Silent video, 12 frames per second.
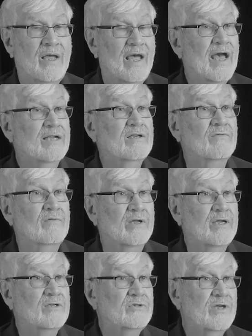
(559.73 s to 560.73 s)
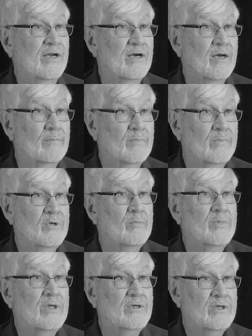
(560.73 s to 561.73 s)
actively set it up to
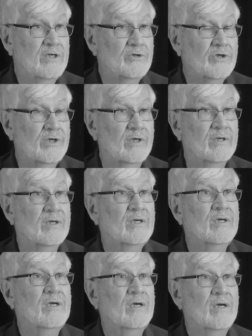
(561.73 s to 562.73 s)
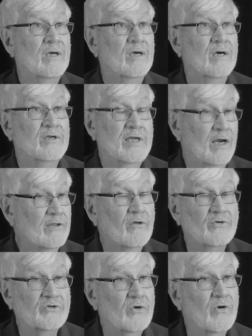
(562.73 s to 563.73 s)
be telling
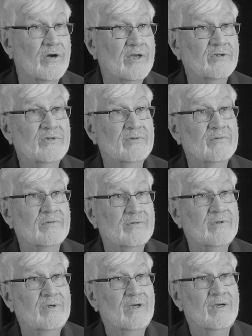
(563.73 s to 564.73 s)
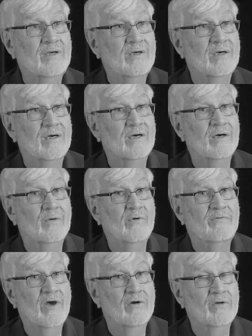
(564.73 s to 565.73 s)
those stories.
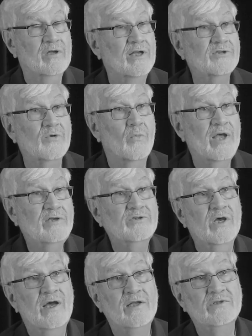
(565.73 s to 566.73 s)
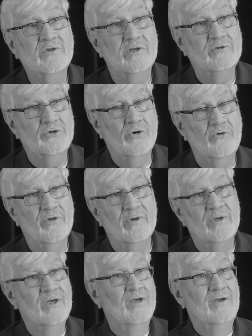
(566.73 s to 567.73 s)
We've got all kinds of waysides that show
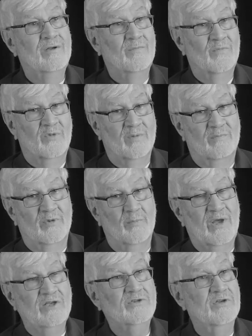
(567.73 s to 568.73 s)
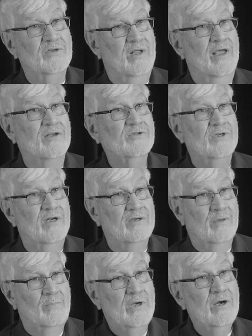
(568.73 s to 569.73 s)
the base as it
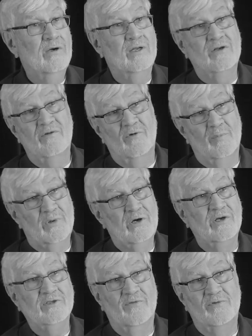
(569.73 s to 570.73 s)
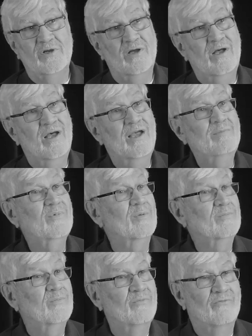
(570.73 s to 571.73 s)
appeared in different periods of
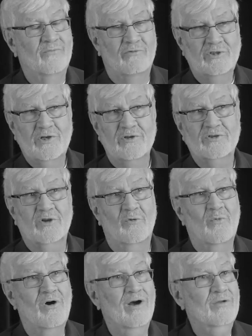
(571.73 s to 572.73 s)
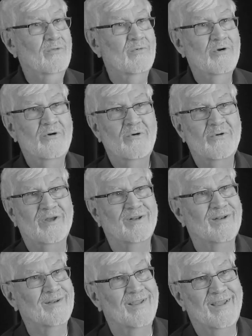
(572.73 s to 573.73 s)
time. Visitors can walk through
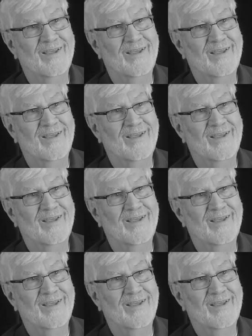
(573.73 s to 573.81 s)
and